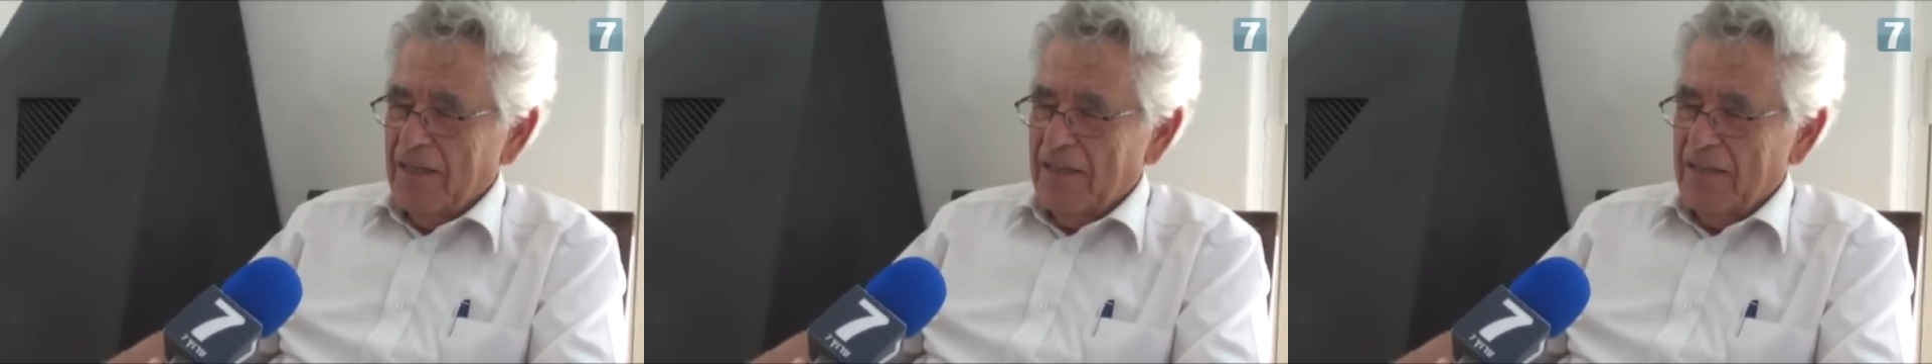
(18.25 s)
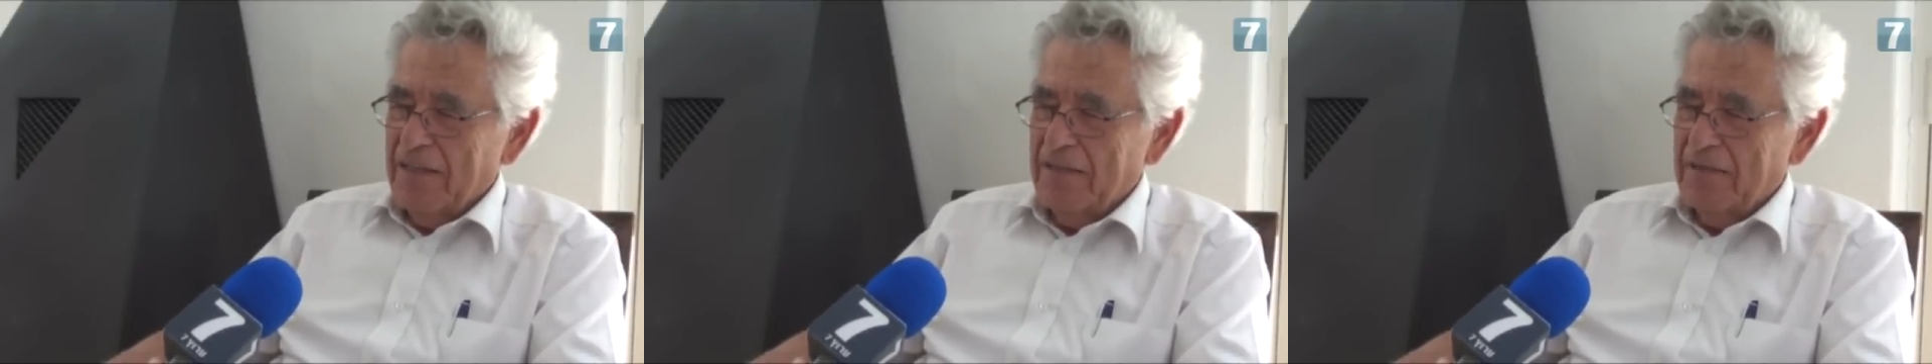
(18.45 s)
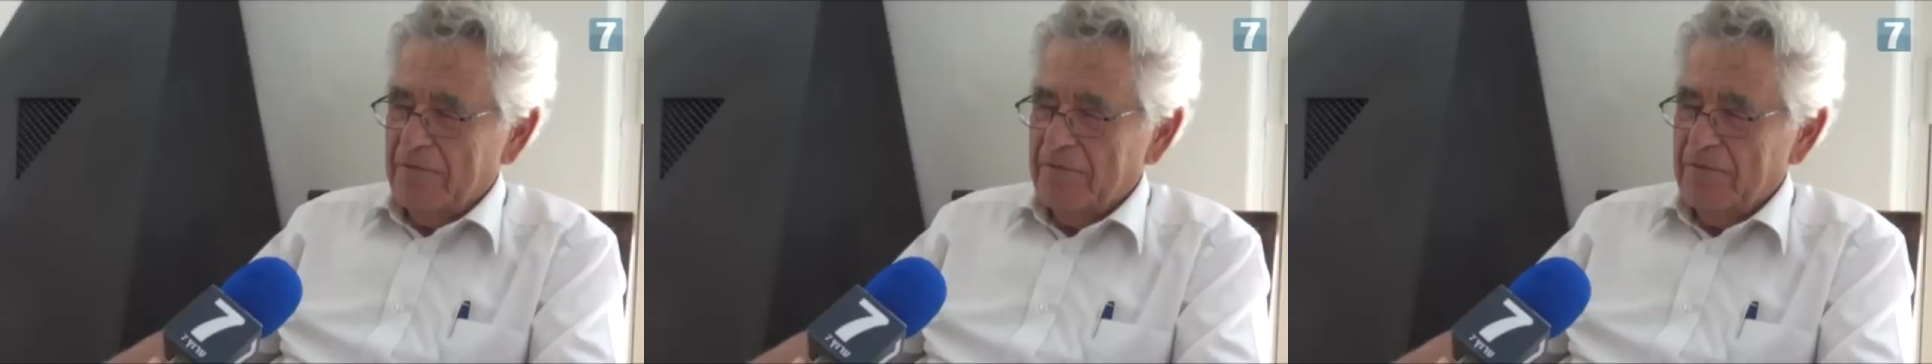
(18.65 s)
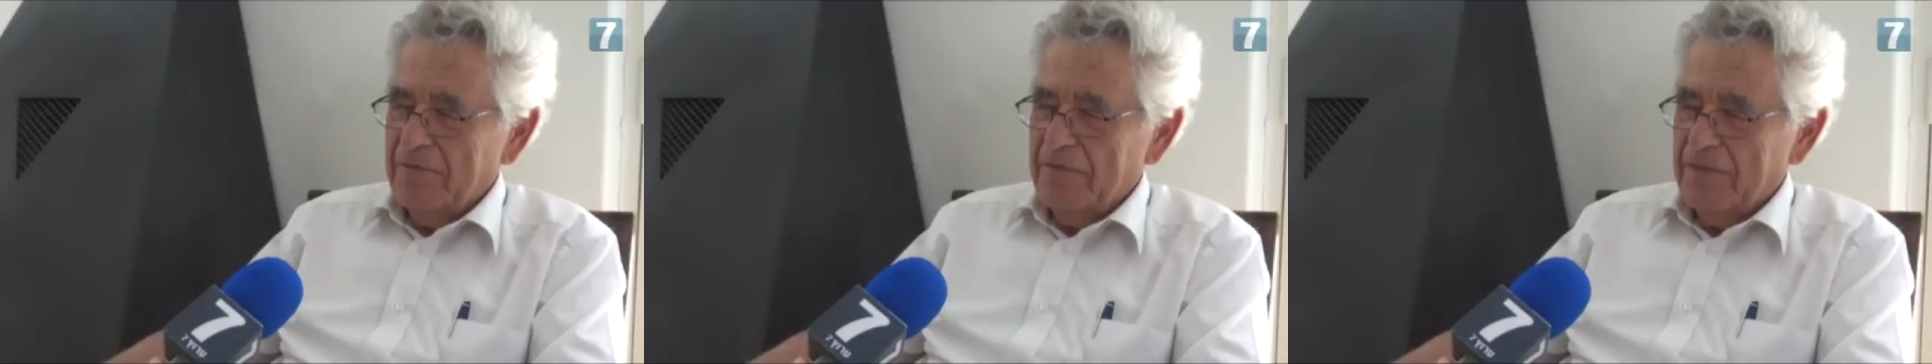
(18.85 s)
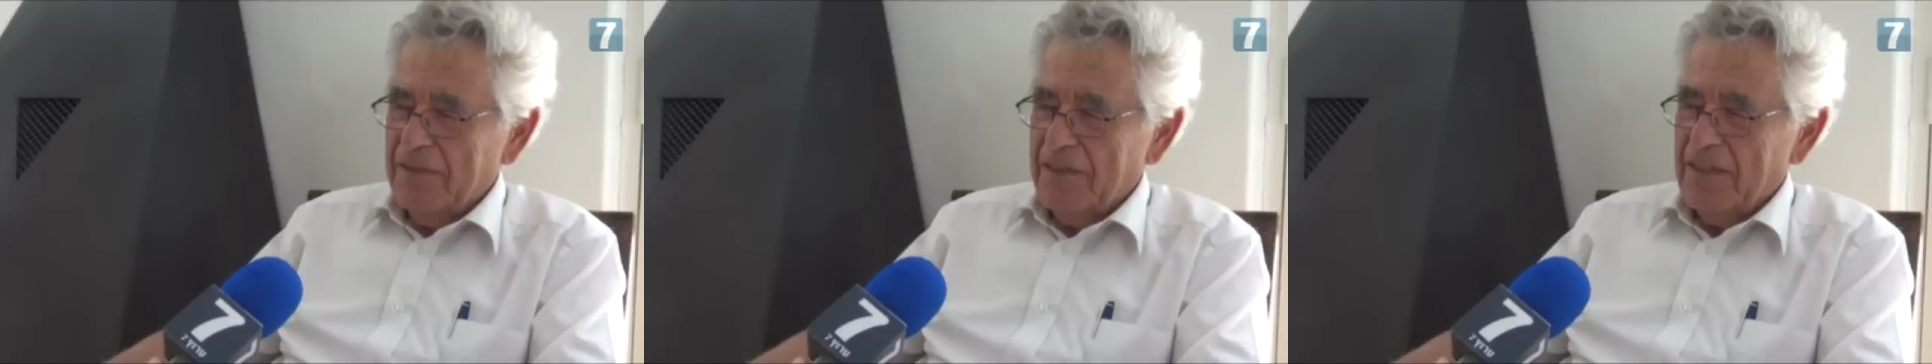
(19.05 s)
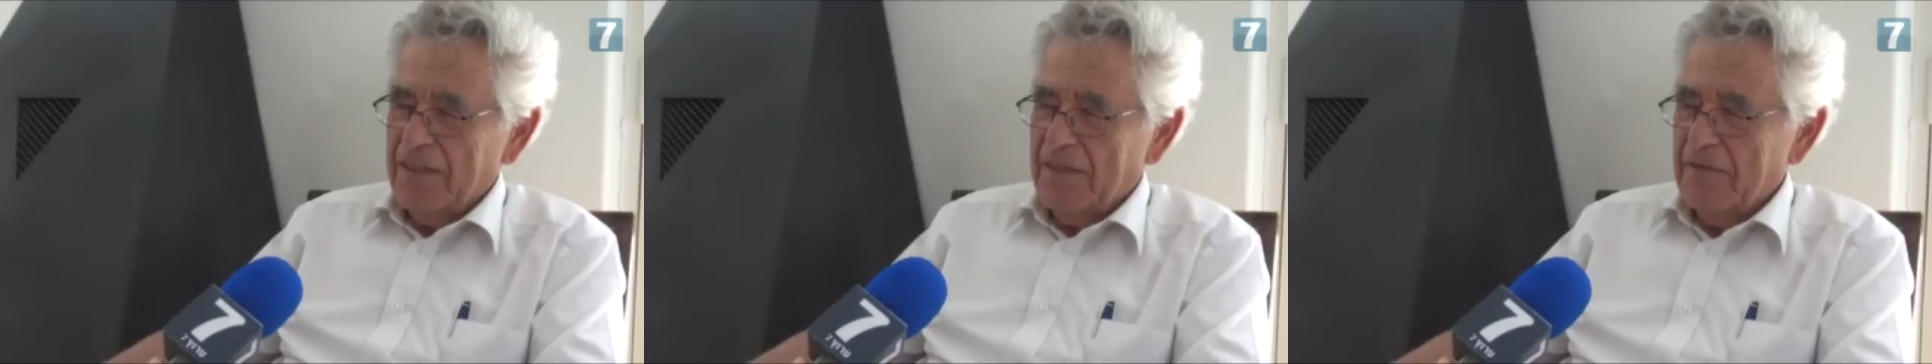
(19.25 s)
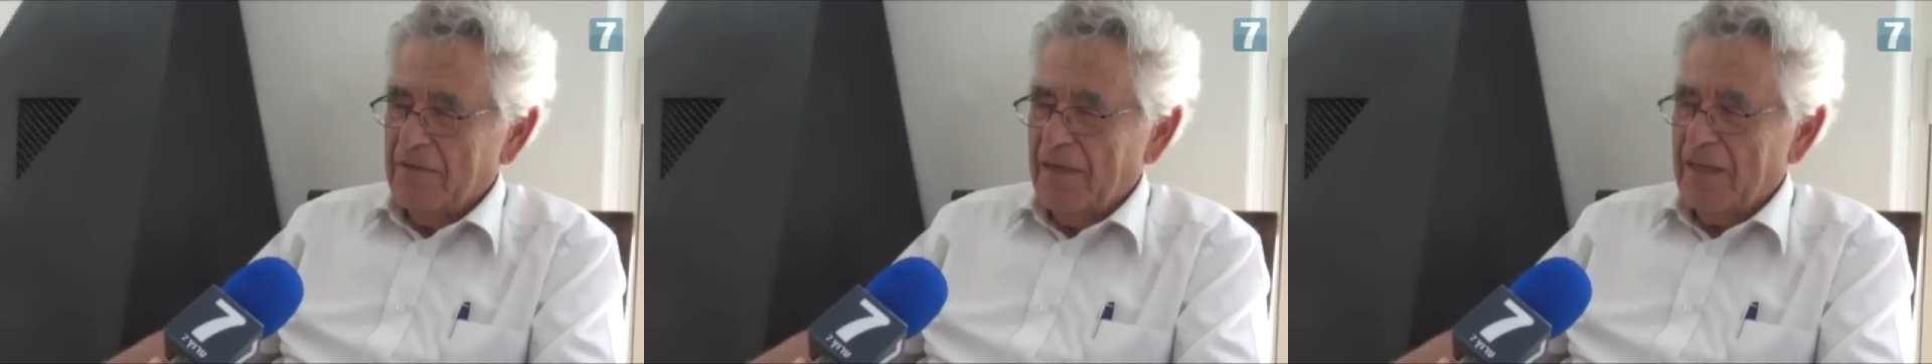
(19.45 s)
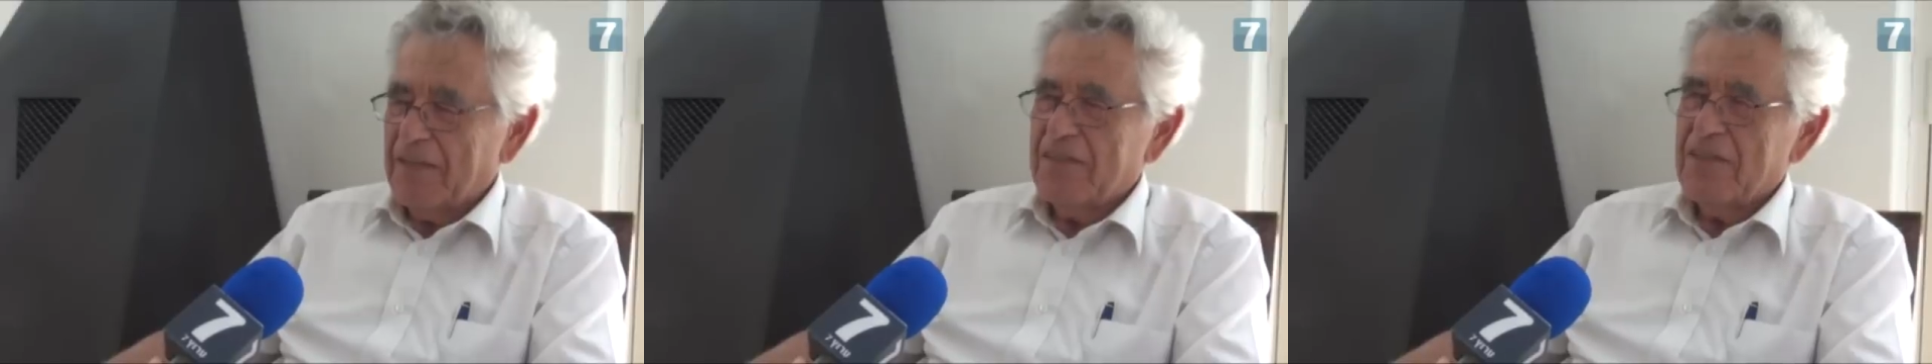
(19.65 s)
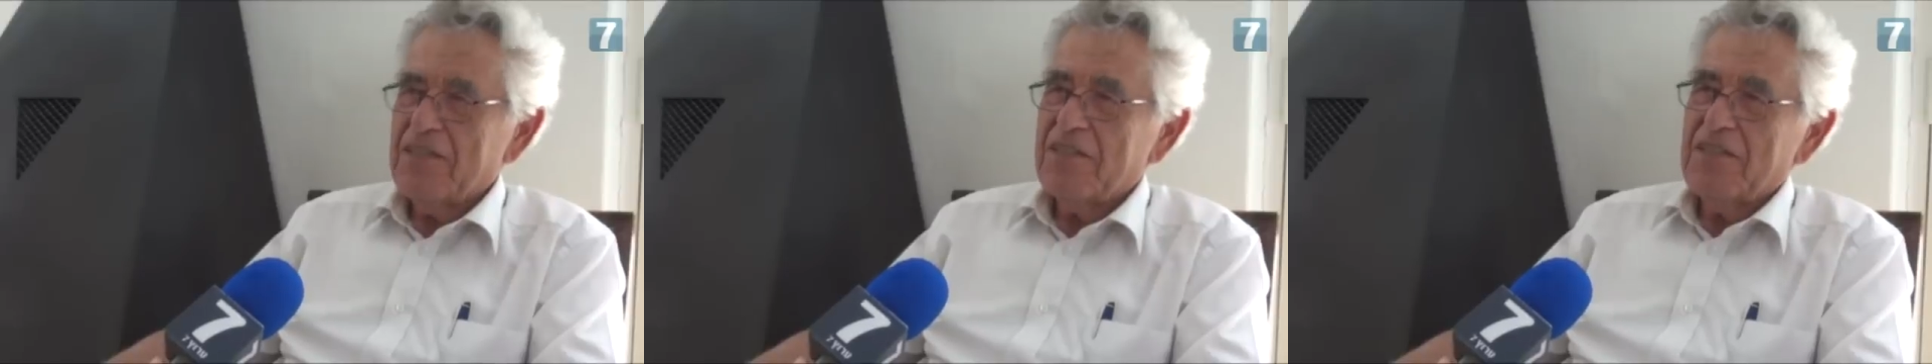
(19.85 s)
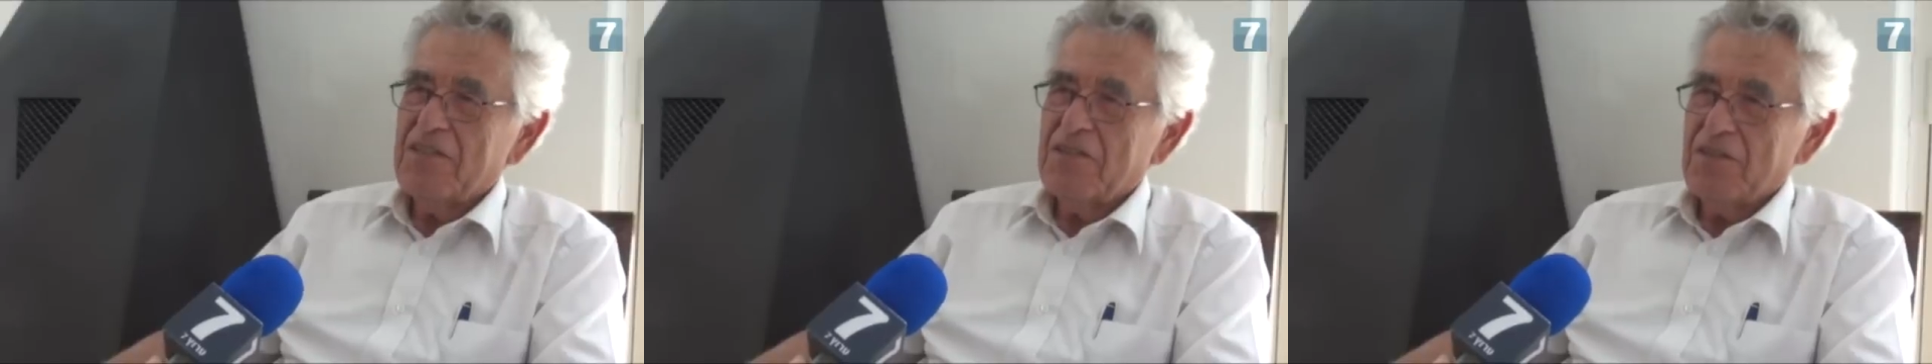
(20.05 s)
um, the
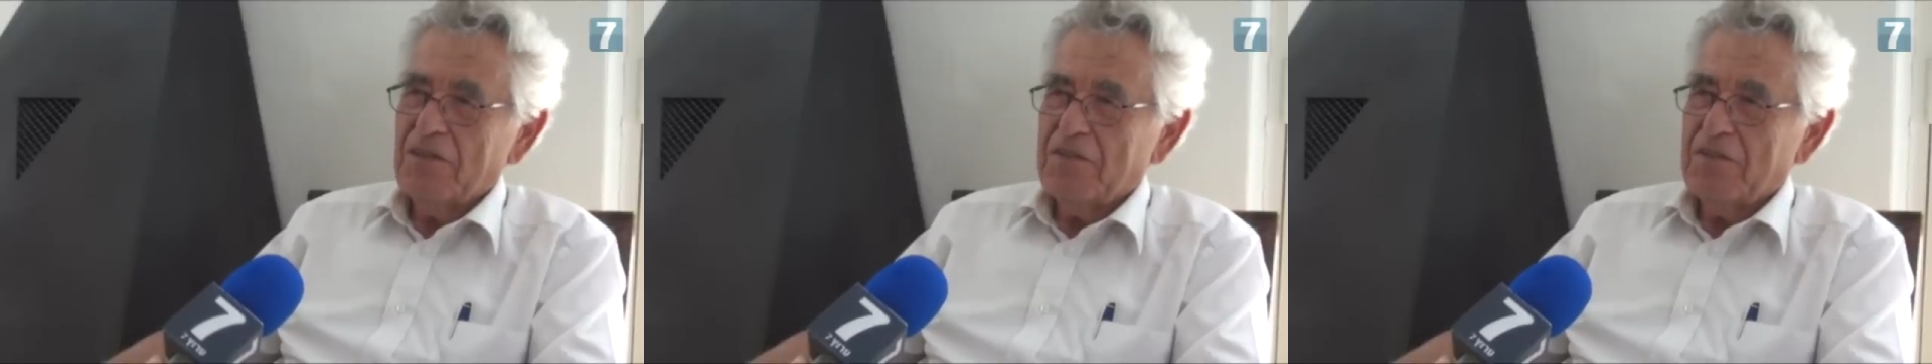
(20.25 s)
existence